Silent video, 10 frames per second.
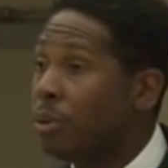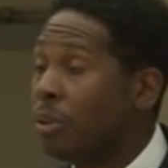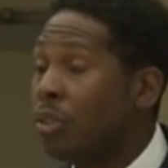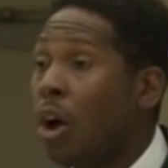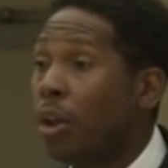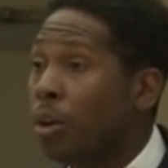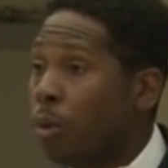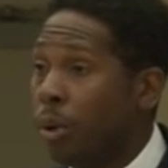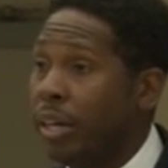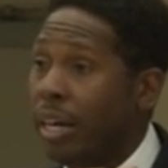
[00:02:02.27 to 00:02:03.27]
So it's all a
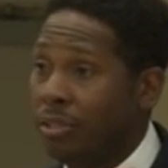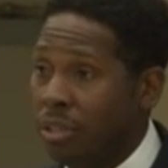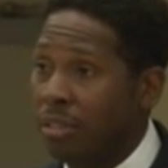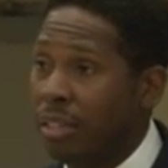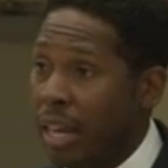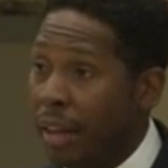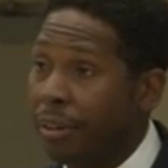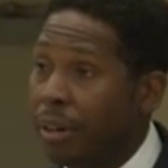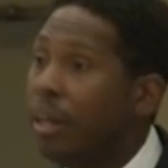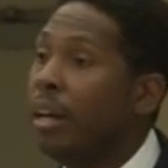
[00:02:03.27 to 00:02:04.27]
coordination
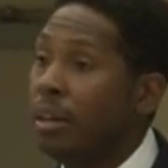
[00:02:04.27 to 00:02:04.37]
together.